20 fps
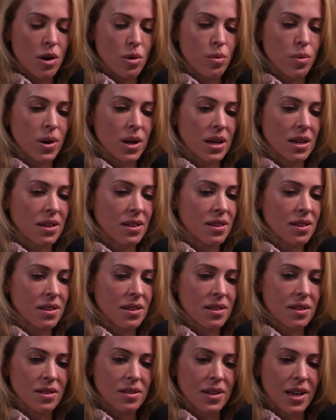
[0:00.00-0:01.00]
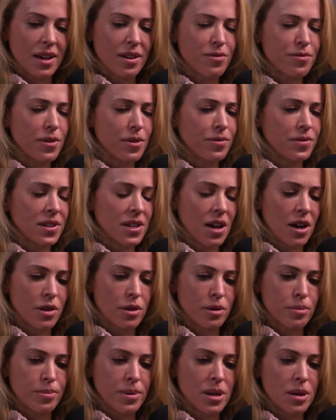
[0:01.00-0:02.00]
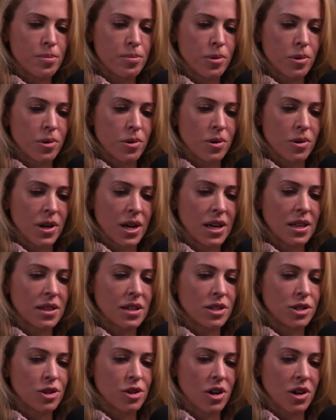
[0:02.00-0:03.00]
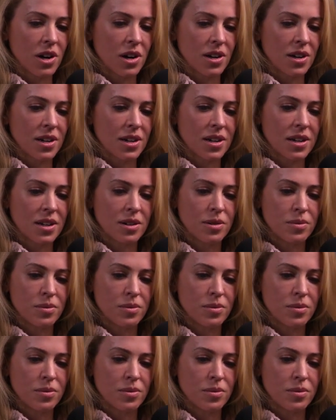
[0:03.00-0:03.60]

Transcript: with like 50 other people in the dark,